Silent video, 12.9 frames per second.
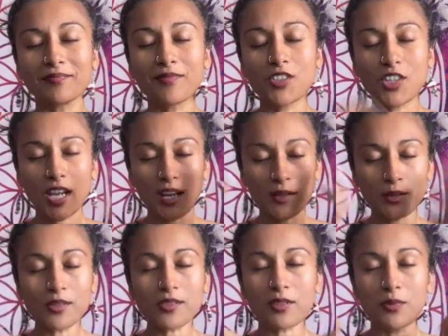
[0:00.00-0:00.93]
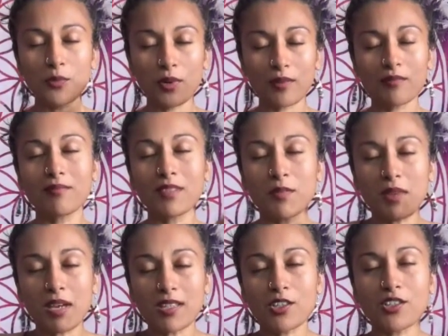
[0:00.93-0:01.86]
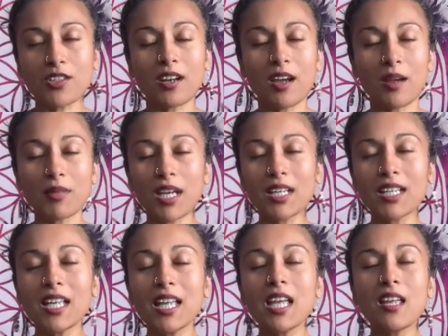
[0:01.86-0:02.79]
channels, from what the message that I'm getting.